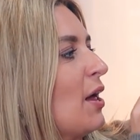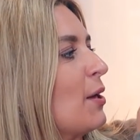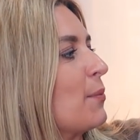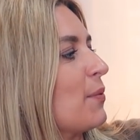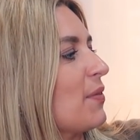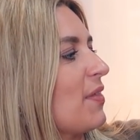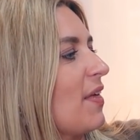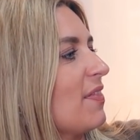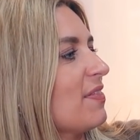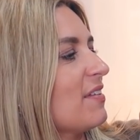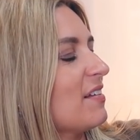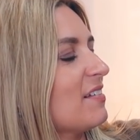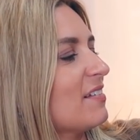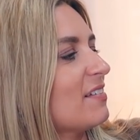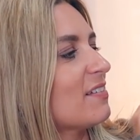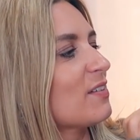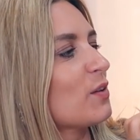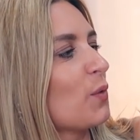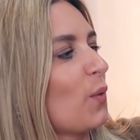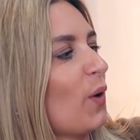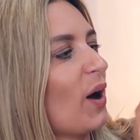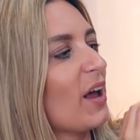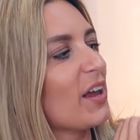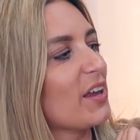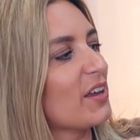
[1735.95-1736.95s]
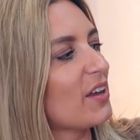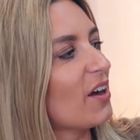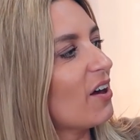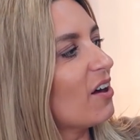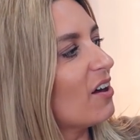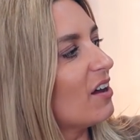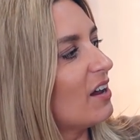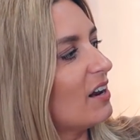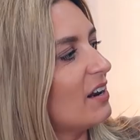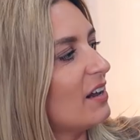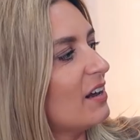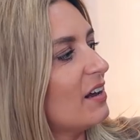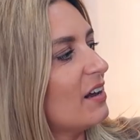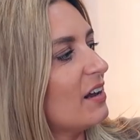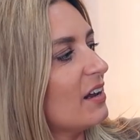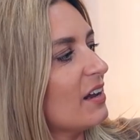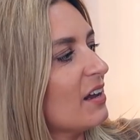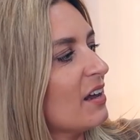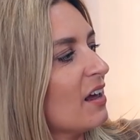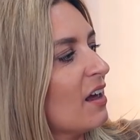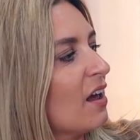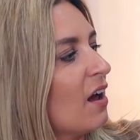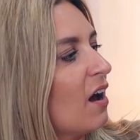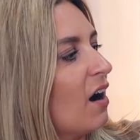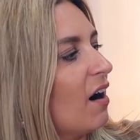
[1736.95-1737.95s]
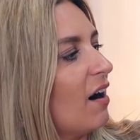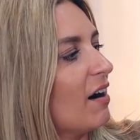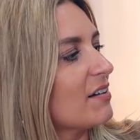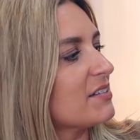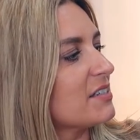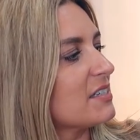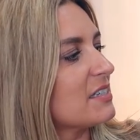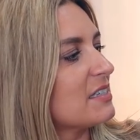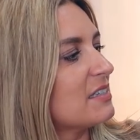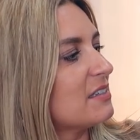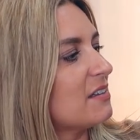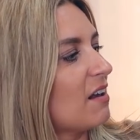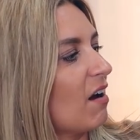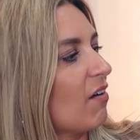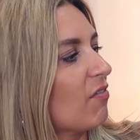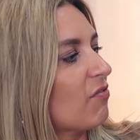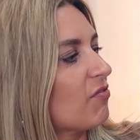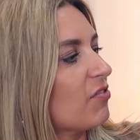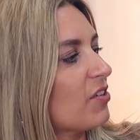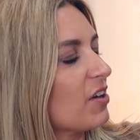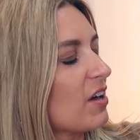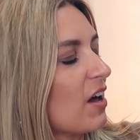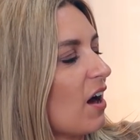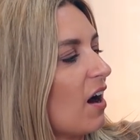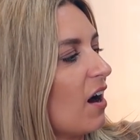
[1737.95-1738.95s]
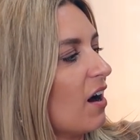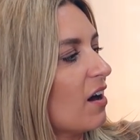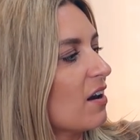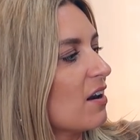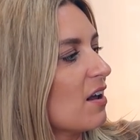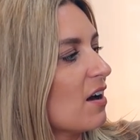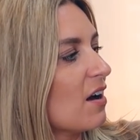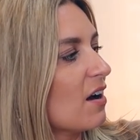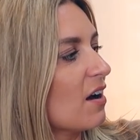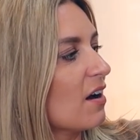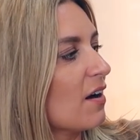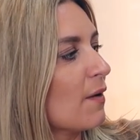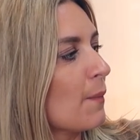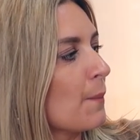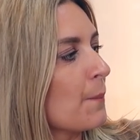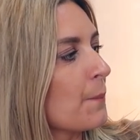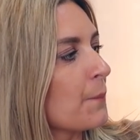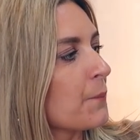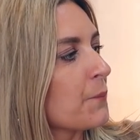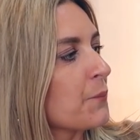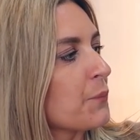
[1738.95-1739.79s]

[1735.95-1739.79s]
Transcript: but then this is quite girly. I just love the colour.